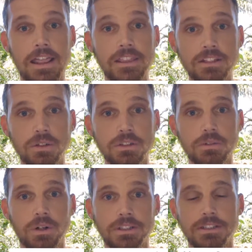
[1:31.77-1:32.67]
And this
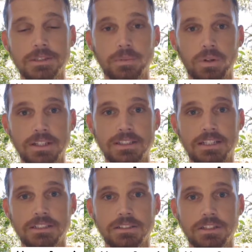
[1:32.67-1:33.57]
also works in sporting
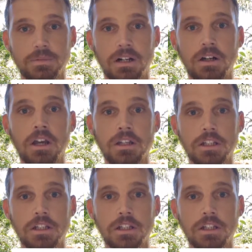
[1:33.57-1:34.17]
sessions as well.